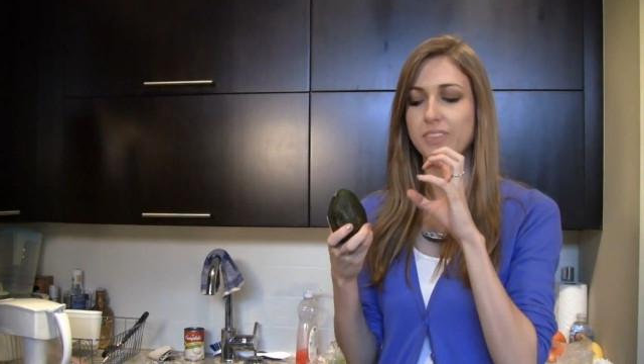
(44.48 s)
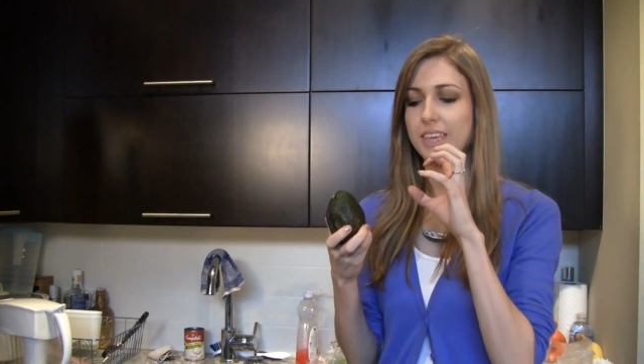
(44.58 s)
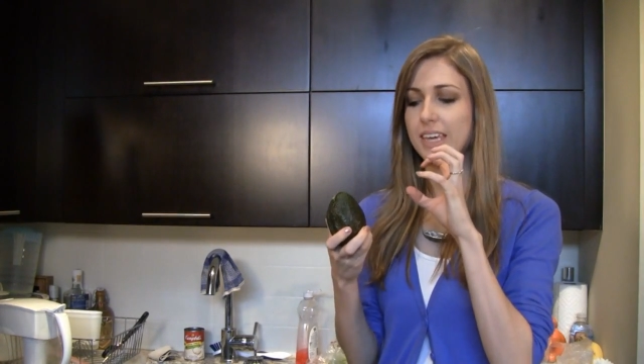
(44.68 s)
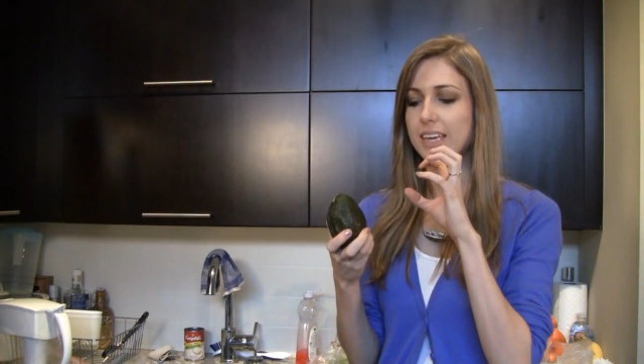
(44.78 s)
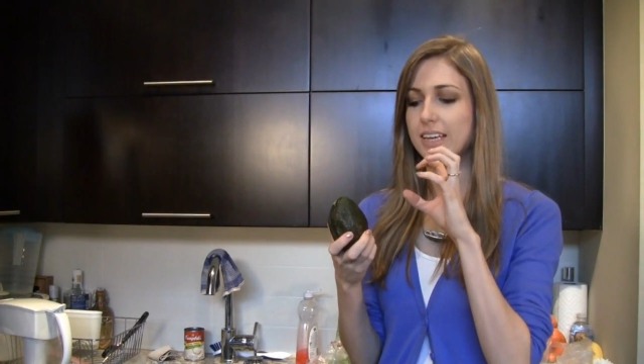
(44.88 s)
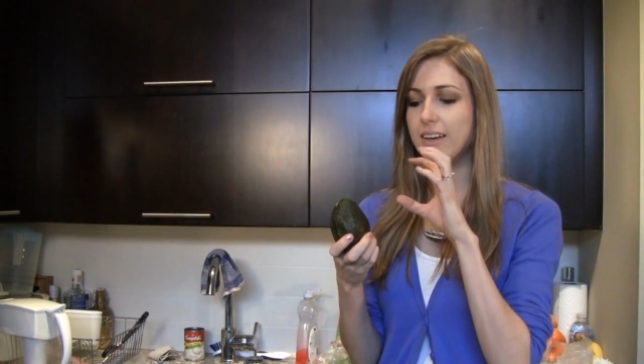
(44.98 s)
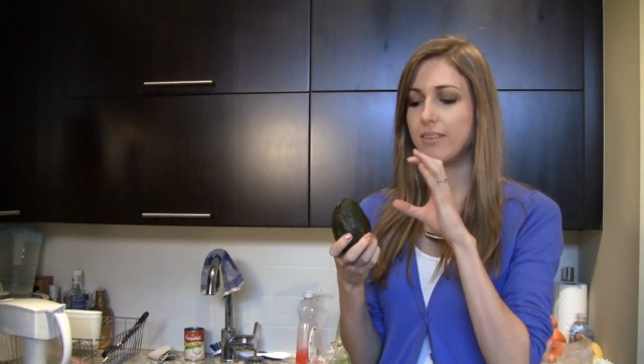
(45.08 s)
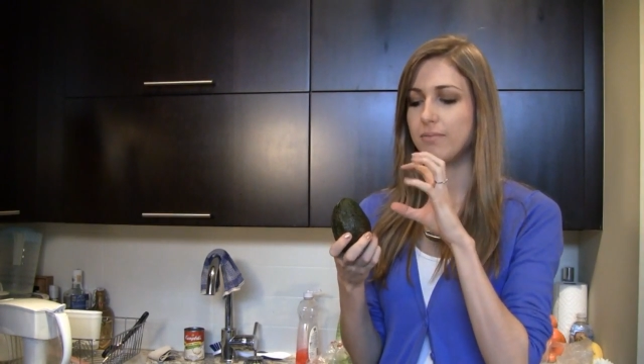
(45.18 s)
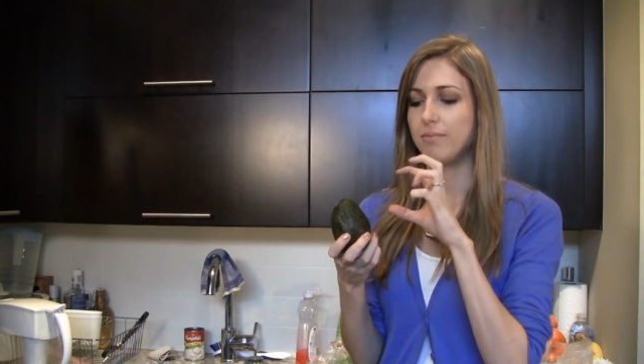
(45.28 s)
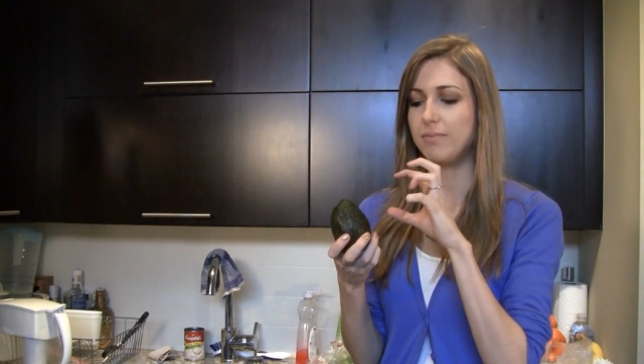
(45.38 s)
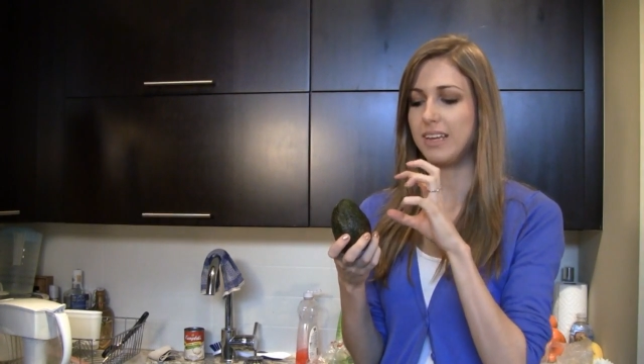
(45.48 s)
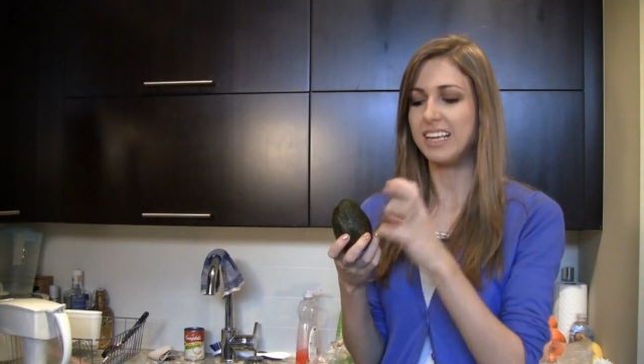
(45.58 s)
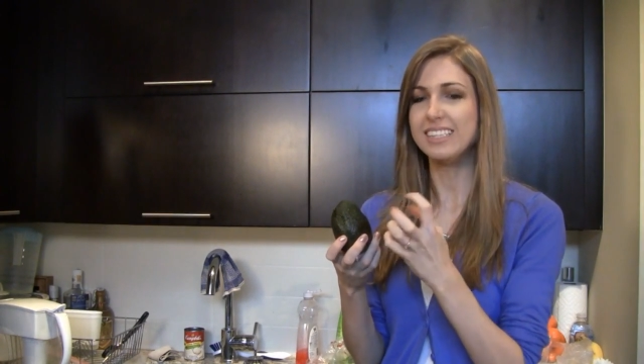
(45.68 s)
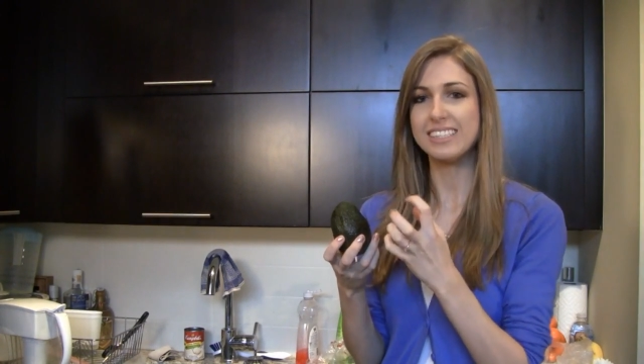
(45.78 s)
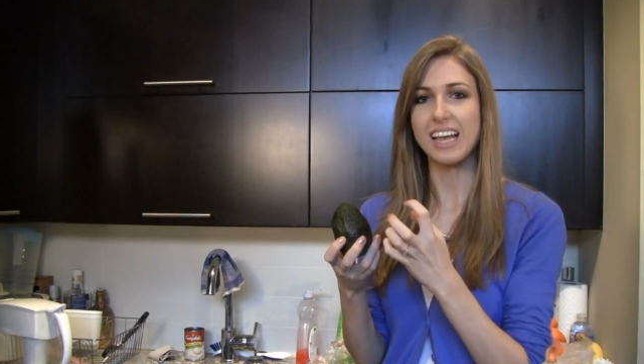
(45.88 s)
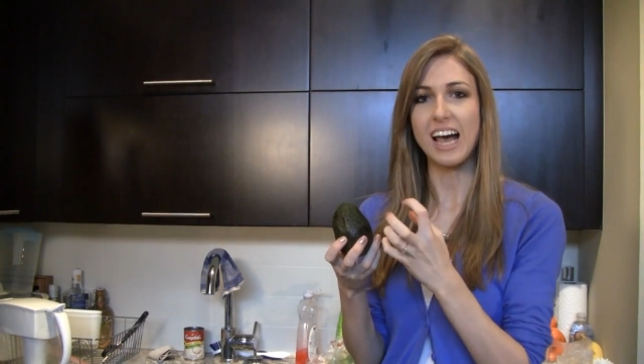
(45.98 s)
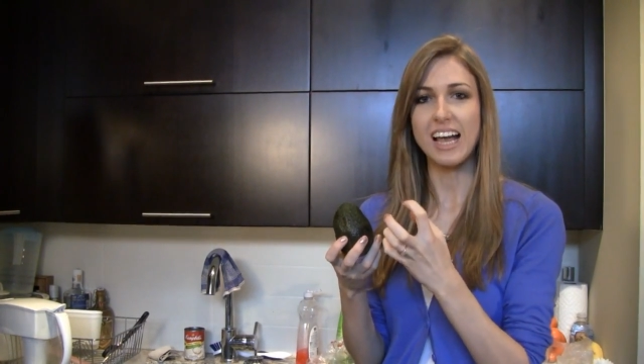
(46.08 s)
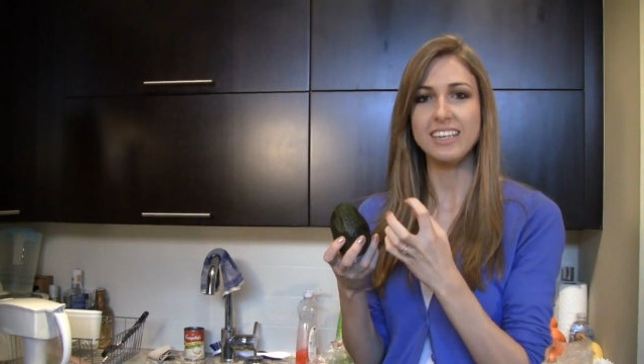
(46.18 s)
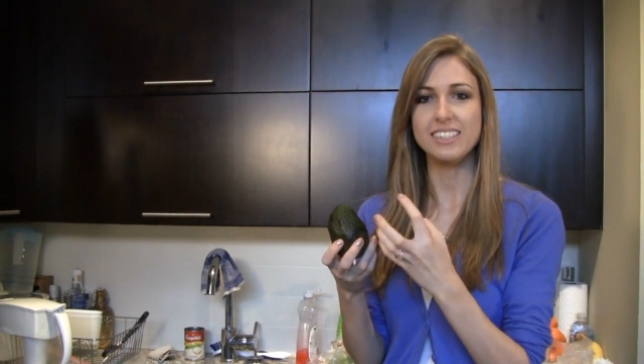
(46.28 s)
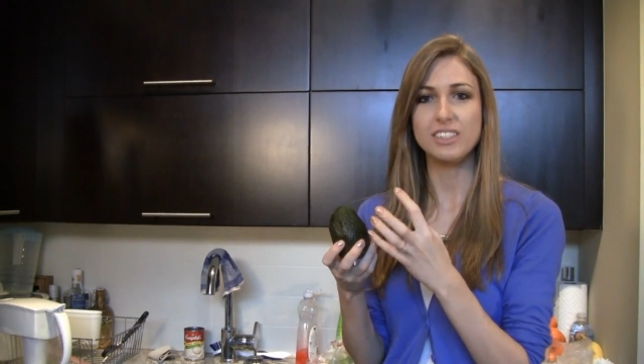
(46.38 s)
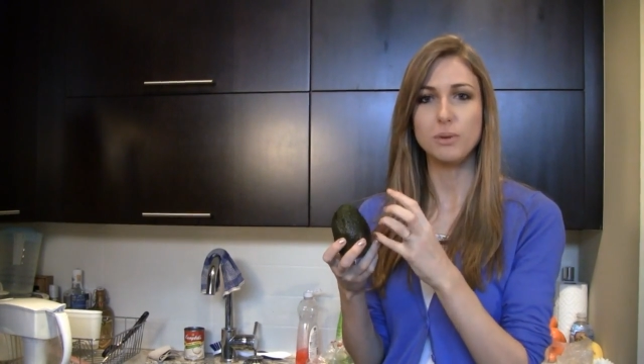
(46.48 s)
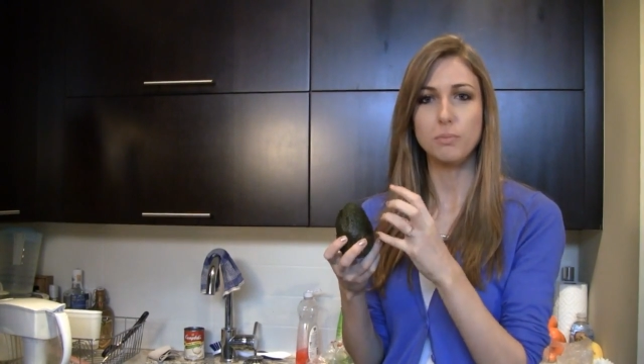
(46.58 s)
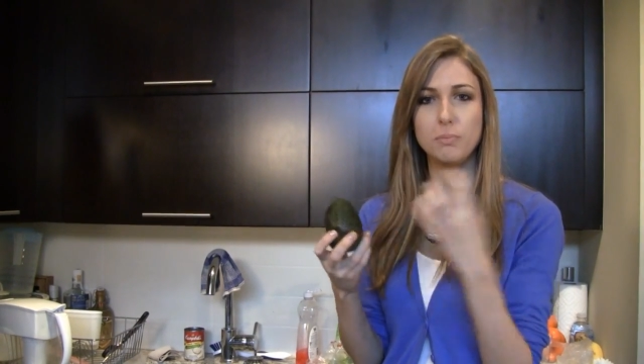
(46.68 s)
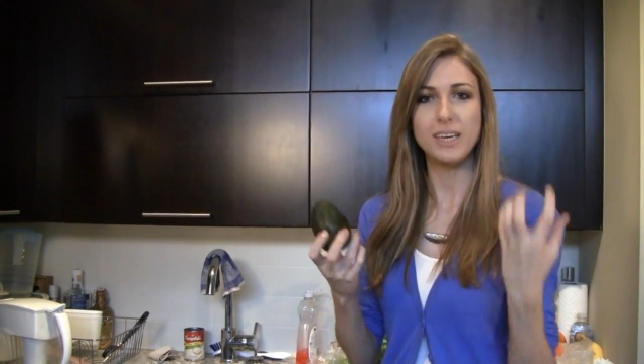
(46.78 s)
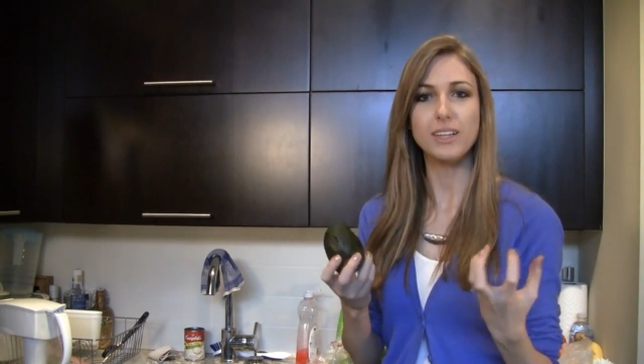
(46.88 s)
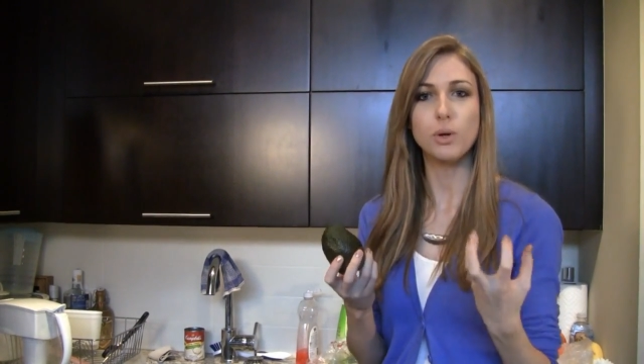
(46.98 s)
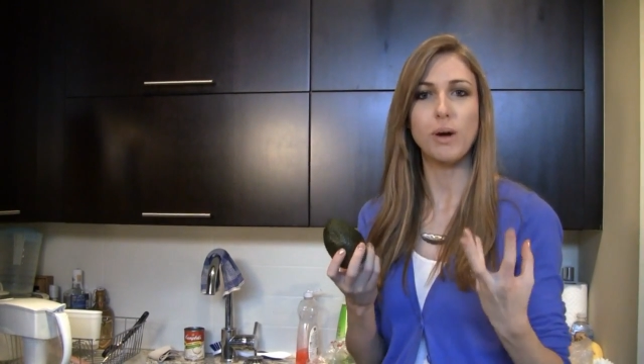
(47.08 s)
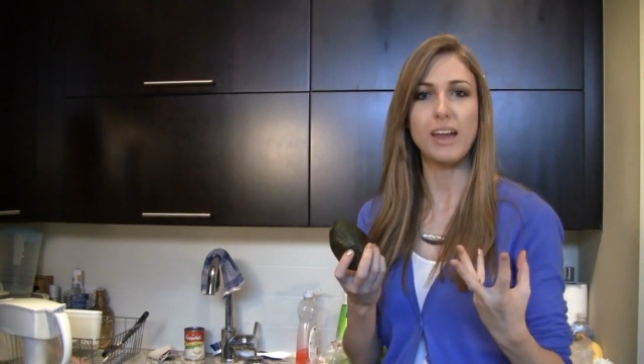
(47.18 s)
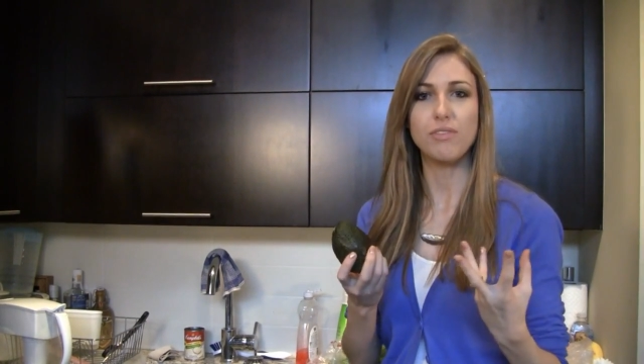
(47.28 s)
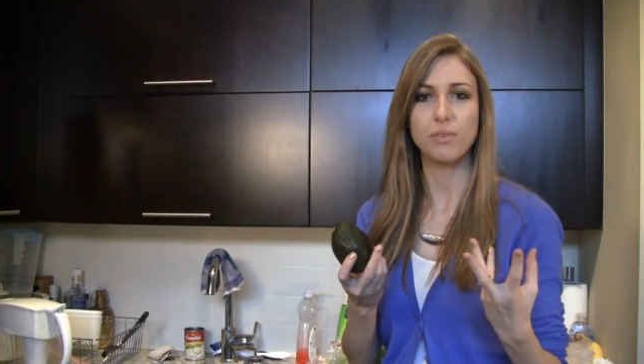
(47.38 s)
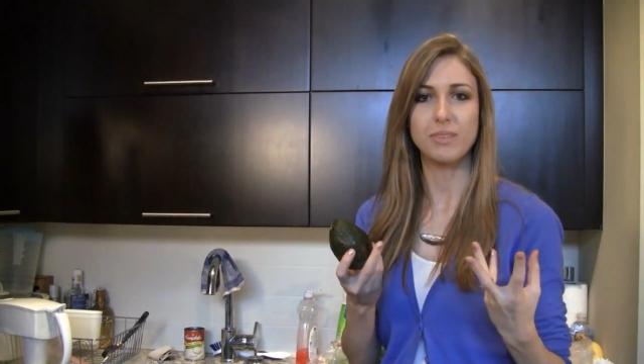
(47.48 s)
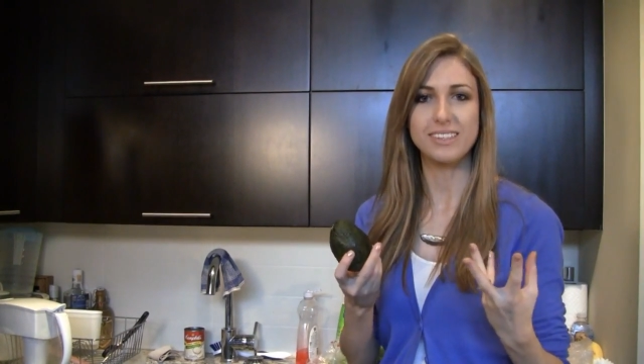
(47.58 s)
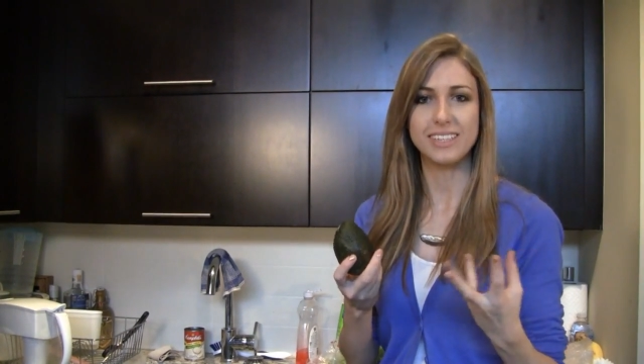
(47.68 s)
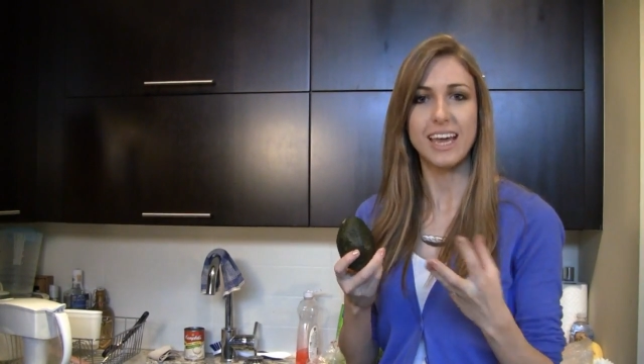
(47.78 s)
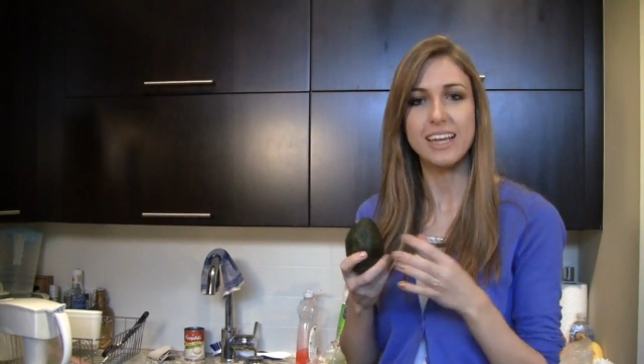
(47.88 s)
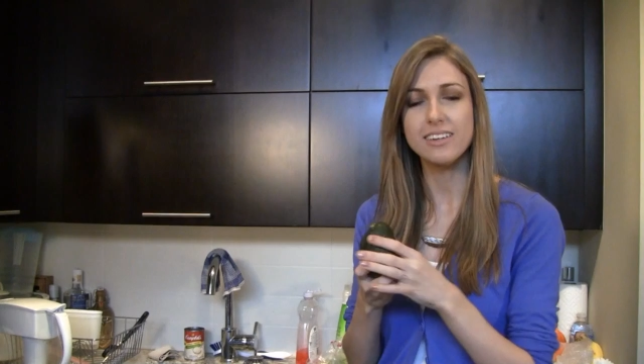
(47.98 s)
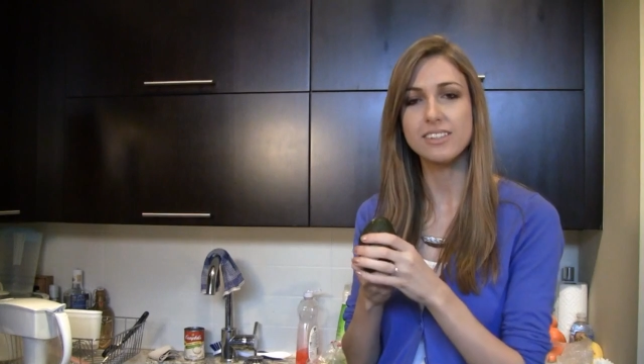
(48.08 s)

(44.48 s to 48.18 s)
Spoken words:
the insides to peel away from the skin.